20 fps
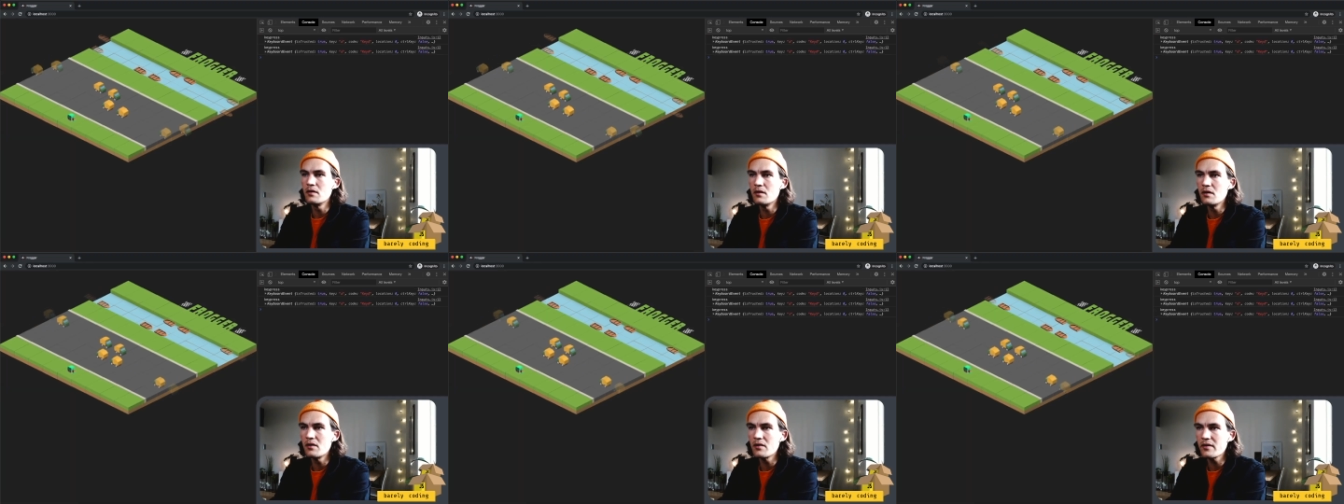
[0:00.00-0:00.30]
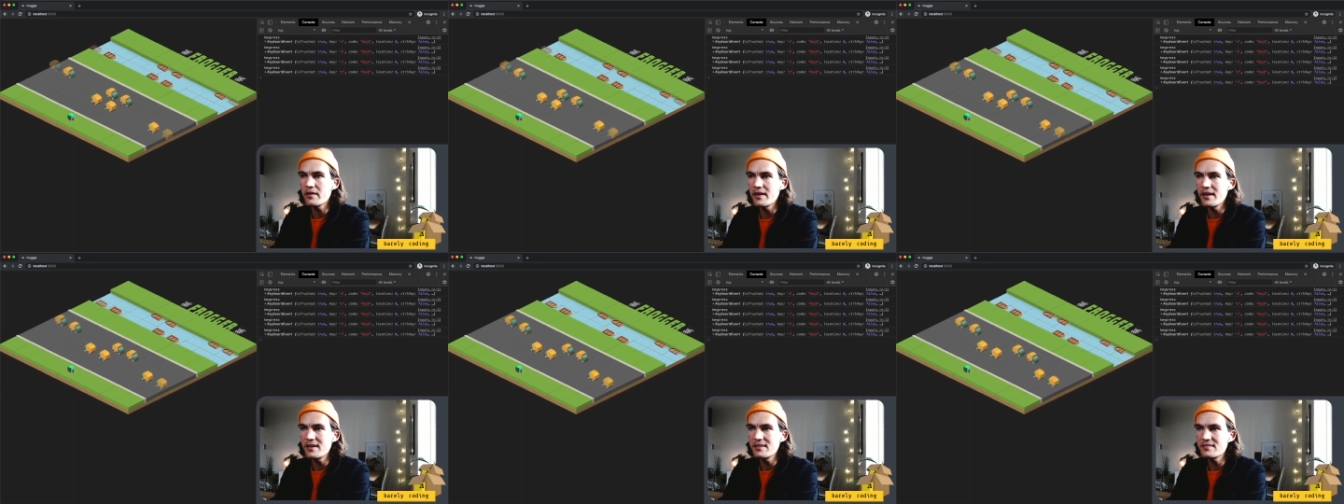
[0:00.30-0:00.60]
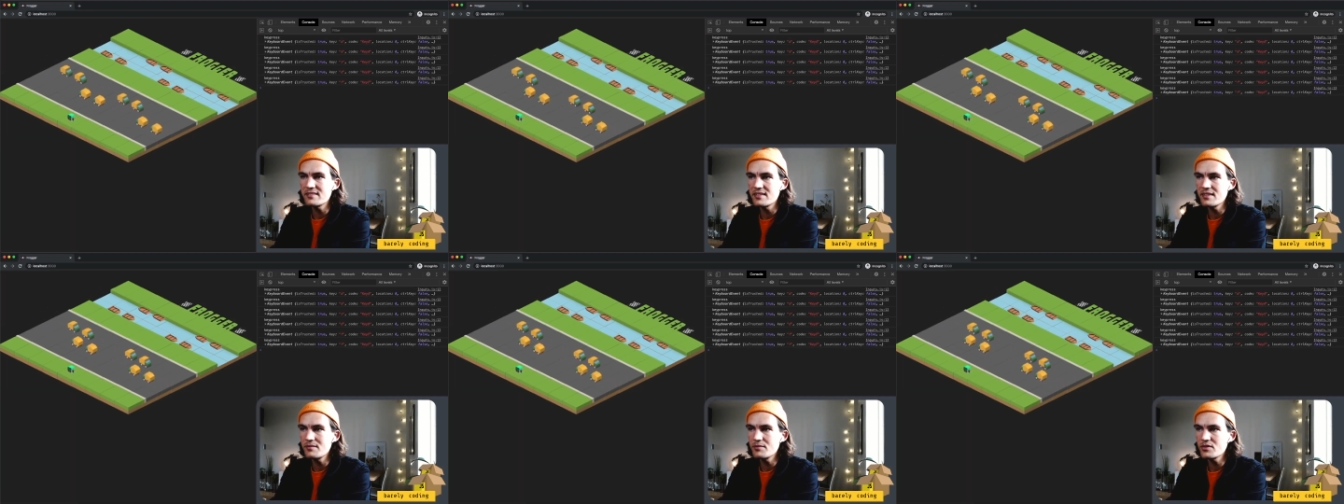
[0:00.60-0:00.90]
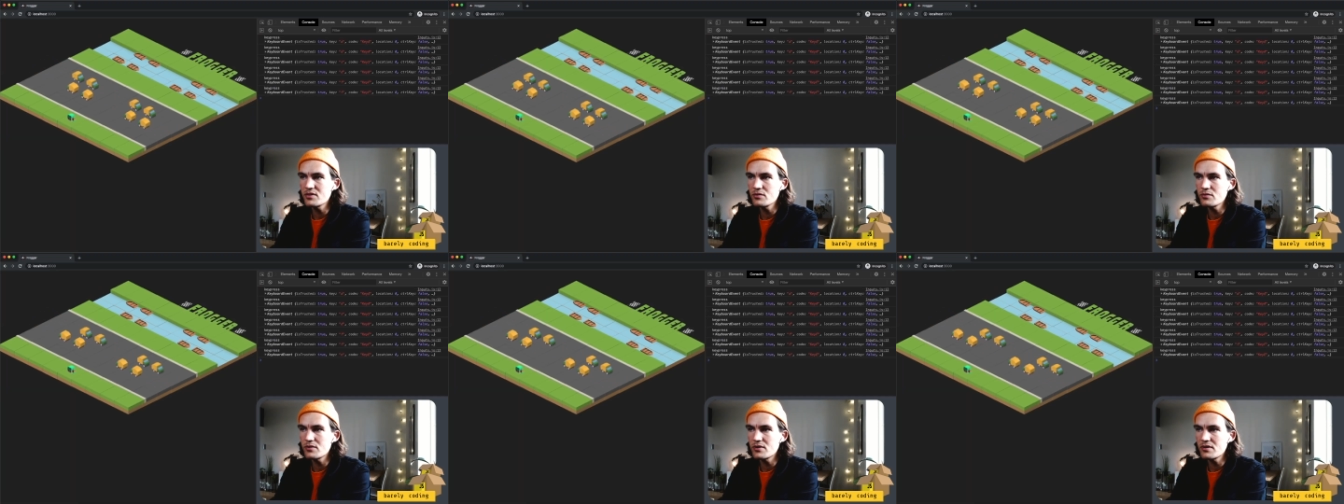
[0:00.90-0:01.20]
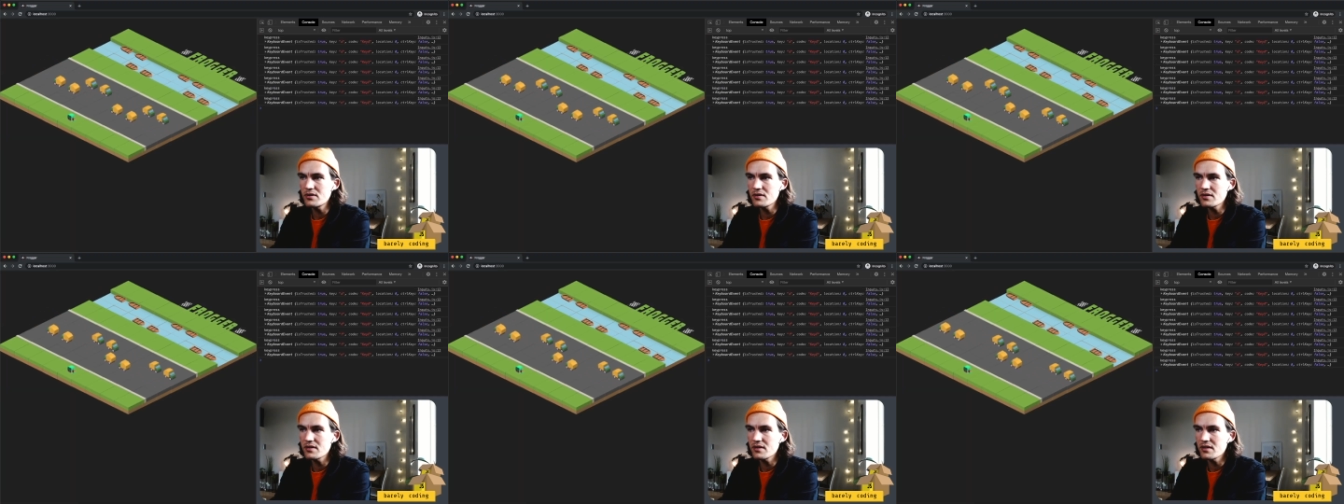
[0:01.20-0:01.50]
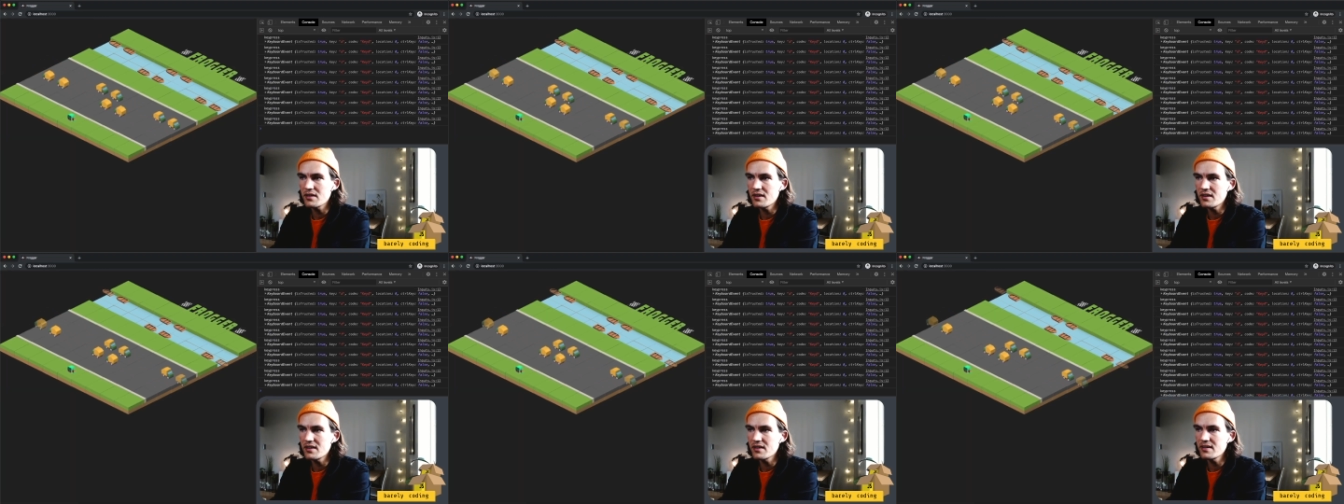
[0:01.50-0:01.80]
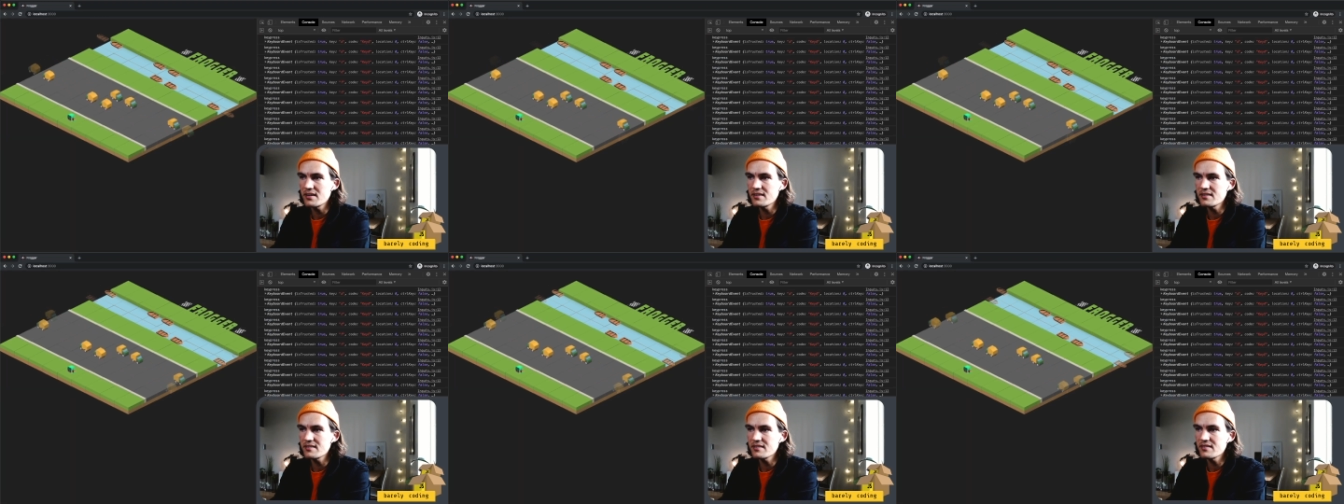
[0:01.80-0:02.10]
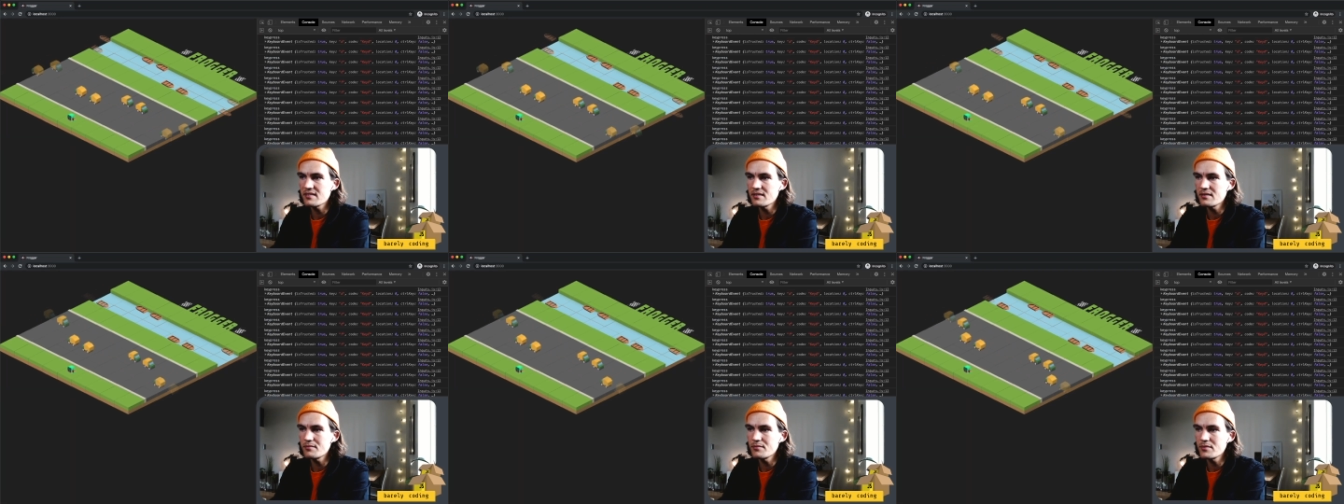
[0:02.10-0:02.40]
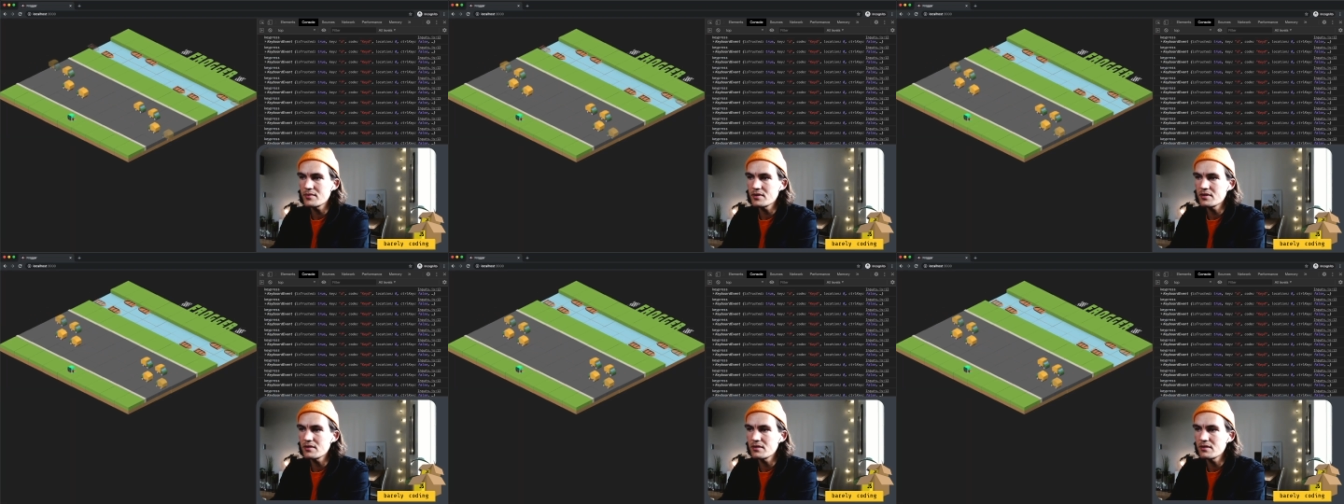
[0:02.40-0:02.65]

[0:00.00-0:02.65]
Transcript: Okay, it seems to work. I get some